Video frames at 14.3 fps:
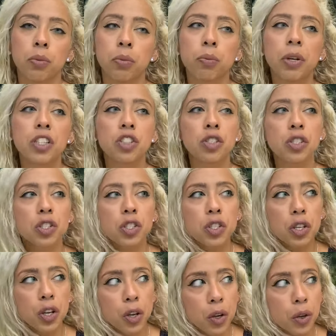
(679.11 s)
But just
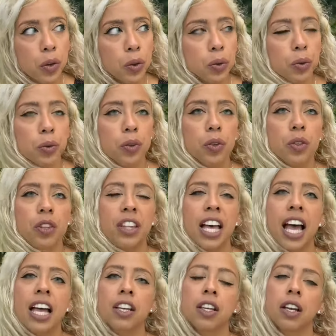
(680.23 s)
know
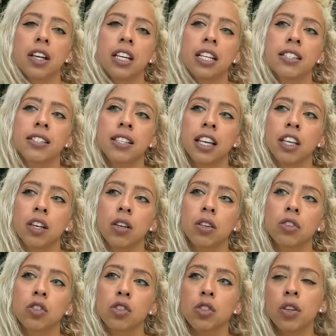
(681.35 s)
that it's like
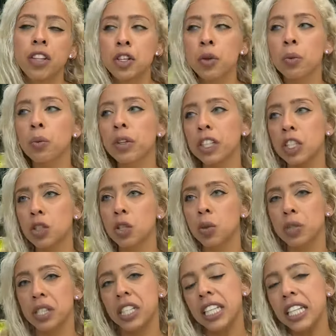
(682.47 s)
just know that you're working
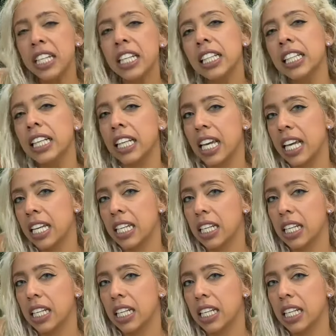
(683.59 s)
towards healing it,